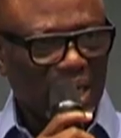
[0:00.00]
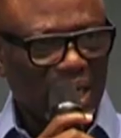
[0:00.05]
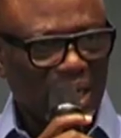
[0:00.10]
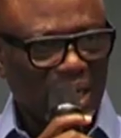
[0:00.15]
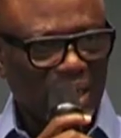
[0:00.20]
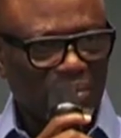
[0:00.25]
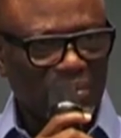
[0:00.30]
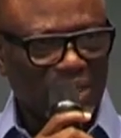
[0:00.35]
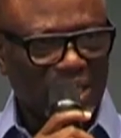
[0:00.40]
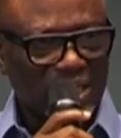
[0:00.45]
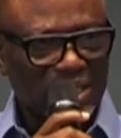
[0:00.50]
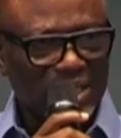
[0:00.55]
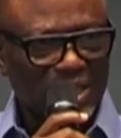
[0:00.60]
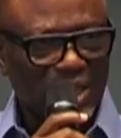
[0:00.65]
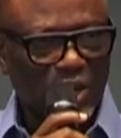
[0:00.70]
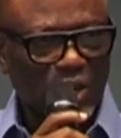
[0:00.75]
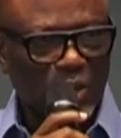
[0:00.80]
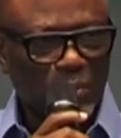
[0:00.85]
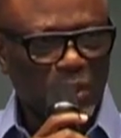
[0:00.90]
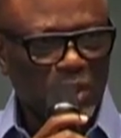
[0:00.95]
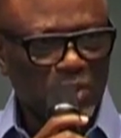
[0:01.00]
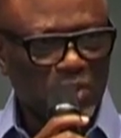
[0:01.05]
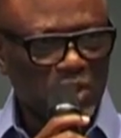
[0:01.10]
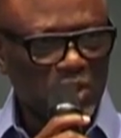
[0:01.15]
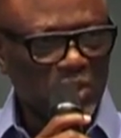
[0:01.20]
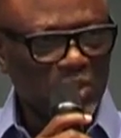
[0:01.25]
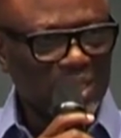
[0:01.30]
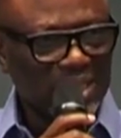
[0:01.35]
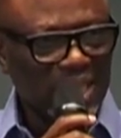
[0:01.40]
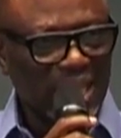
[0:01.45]
Um, this is the
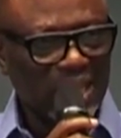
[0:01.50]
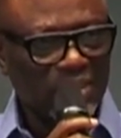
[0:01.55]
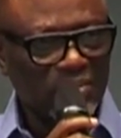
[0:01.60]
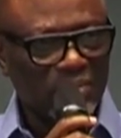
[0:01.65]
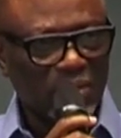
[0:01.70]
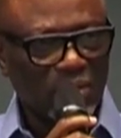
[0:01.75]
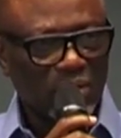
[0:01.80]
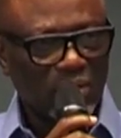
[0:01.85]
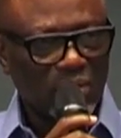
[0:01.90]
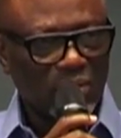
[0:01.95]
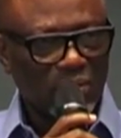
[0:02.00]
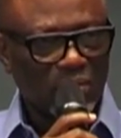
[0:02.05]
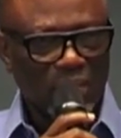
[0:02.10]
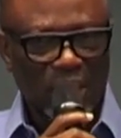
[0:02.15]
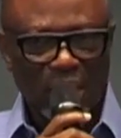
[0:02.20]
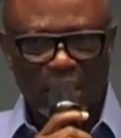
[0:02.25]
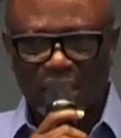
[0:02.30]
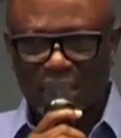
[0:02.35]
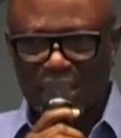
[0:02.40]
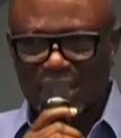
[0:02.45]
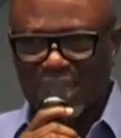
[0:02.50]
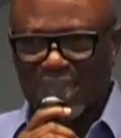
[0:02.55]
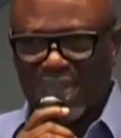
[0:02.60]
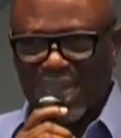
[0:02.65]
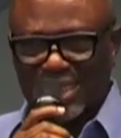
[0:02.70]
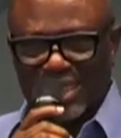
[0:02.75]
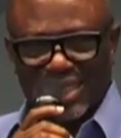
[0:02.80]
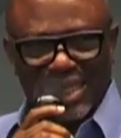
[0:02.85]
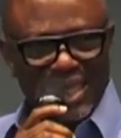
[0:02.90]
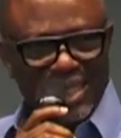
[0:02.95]
opportune time. They
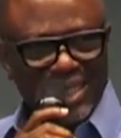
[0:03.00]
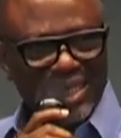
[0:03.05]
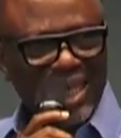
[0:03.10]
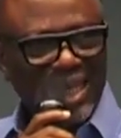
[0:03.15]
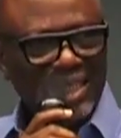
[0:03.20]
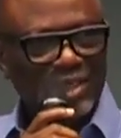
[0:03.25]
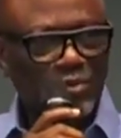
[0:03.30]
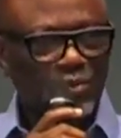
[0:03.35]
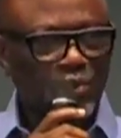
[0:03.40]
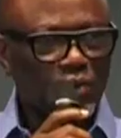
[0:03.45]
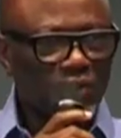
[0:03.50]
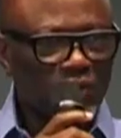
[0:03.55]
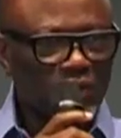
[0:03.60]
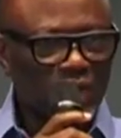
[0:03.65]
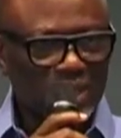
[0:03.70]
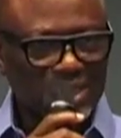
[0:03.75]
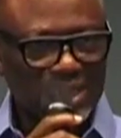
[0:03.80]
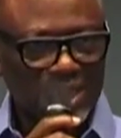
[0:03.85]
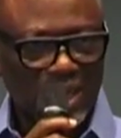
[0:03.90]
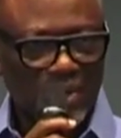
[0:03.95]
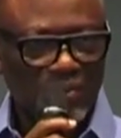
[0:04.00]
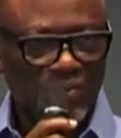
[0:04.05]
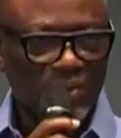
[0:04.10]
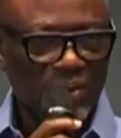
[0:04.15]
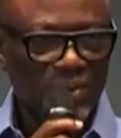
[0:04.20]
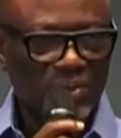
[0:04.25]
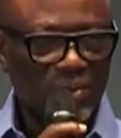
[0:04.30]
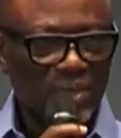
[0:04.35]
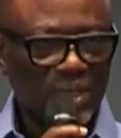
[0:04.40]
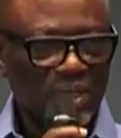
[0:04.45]
are saying that prove yourself
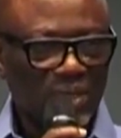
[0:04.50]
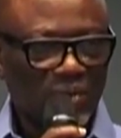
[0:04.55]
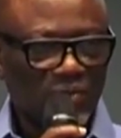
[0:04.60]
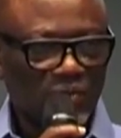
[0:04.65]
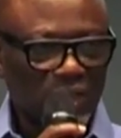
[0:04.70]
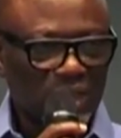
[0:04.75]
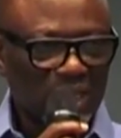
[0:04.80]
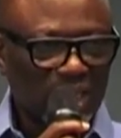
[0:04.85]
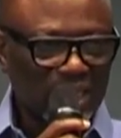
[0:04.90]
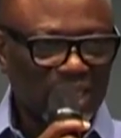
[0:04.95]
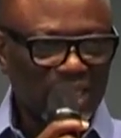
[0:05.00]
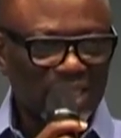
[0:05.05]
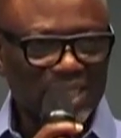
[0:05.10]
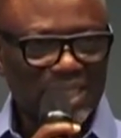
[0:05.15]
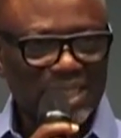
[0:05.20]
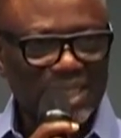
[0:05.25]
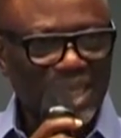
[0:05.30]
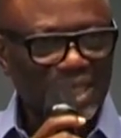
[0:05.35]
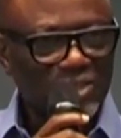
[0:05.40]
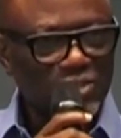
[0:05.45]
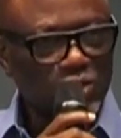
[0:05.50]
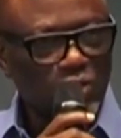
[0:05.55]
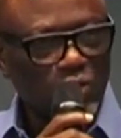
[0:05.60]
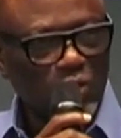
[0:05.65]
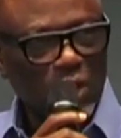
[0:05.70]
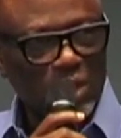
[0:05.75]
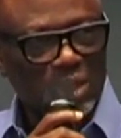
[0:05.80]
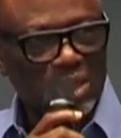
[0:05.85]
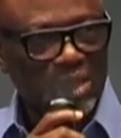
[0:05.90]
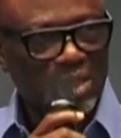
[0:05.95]
for the credit that you
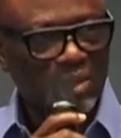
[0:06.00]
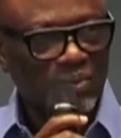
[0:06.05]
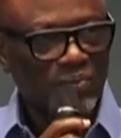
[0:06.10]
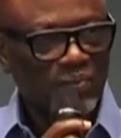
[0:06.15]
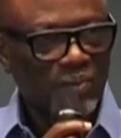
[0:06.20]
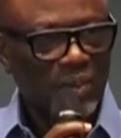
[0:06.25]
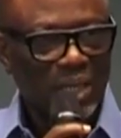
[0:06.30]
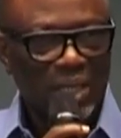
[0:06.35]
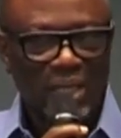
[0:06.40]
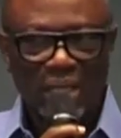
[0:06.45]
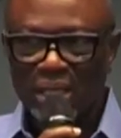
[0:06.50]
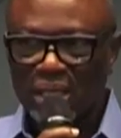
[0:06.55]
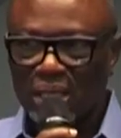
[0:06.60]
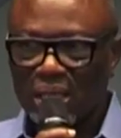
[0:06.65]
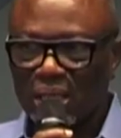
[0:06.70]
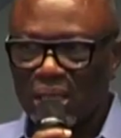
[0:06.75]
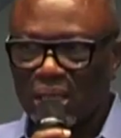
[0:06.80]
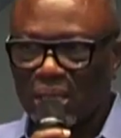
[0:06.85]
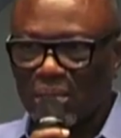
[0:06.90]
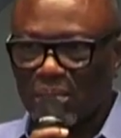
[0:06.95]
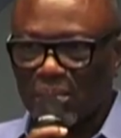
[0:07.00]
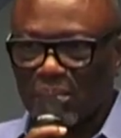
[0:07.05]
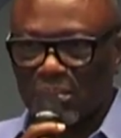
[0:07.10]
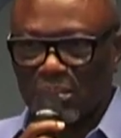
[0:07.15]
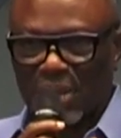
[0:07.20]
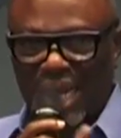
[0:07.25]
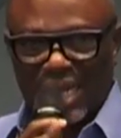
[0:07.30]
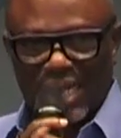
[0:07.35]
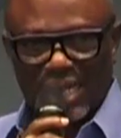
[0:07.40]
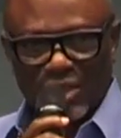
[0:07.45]
want
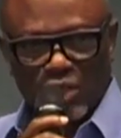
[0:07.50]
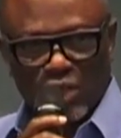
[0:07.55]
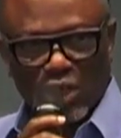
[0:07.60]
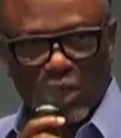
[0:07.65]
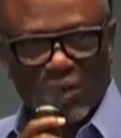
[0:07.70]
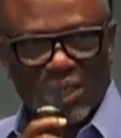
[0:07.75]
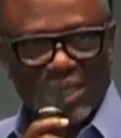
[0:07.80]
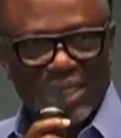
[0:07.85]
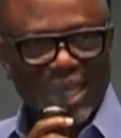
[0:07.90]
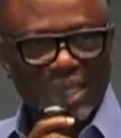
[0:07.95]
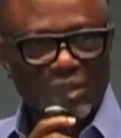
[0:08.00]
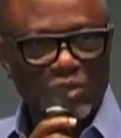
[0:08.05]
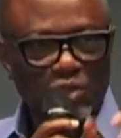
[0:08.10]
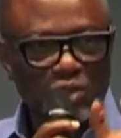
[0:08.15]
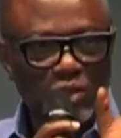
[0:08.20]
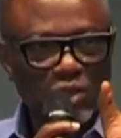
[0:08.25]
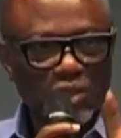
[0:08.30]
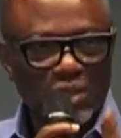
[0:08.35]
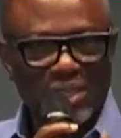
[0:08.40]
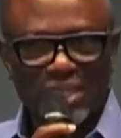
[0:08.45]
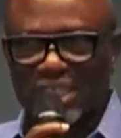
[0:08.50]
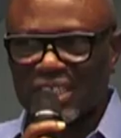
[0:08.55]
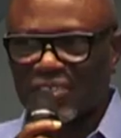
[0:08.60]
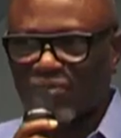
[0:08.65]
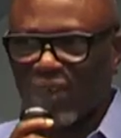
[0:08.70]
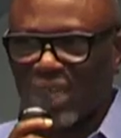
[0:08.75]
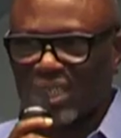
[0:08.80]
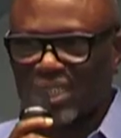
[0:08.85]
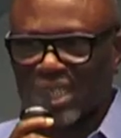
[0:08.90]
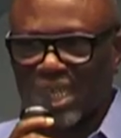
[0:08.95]
by ensuring that you use this
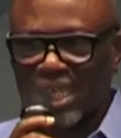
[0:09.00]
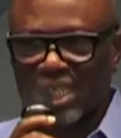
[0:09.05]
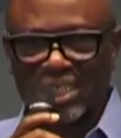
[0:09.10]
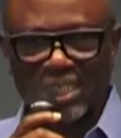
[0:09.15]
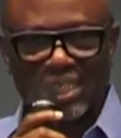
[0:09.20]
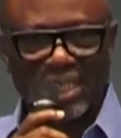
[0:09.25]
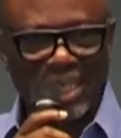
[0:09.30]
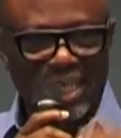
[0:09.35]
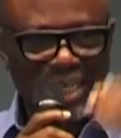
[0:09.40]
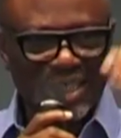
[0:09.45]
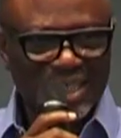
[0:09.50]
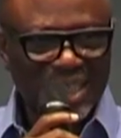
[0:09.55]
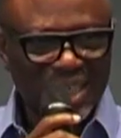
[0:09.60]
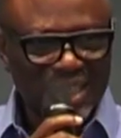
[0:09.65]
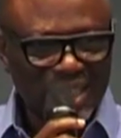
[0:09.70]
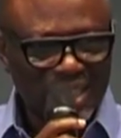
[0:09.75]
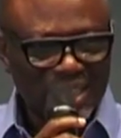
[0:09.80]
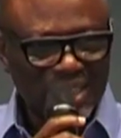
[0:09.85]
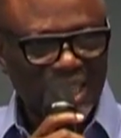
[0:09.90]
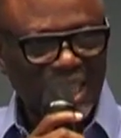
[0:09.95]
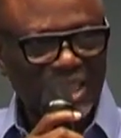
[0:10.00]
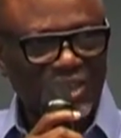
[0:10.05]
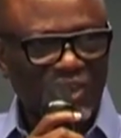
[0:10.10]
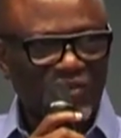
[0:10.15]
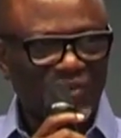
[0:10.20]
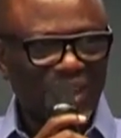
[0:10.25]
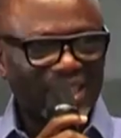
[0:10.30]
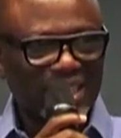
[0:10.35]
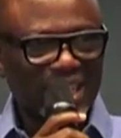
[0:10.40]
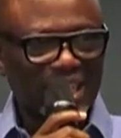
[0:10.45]
facility and then the
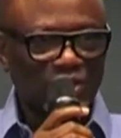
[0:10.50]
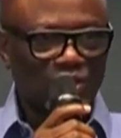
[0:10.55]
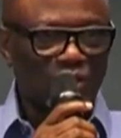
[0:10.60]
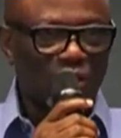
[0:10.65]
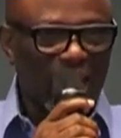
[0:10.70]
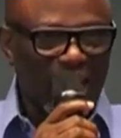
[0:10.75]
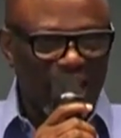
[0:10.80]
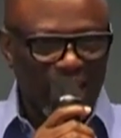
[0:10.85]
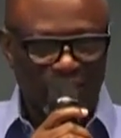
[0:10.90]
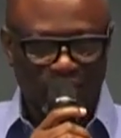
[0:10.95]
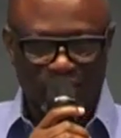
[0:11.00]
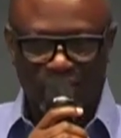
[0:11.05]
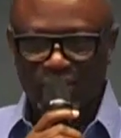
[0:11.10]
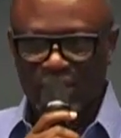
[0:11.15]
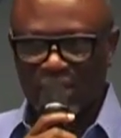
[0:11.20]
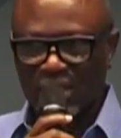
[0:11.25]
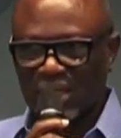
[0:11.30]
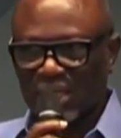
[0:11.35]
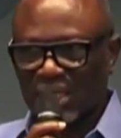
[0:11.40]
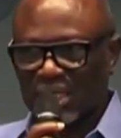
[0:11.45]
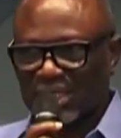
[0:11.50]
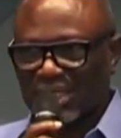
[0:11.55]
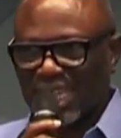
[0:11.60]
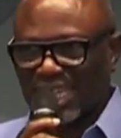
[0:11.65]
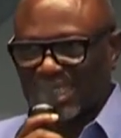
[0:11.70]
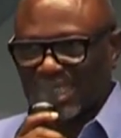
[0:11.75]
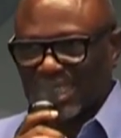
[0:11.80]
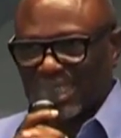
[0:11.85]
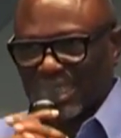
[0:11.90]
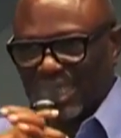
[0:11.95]
turnover that you have that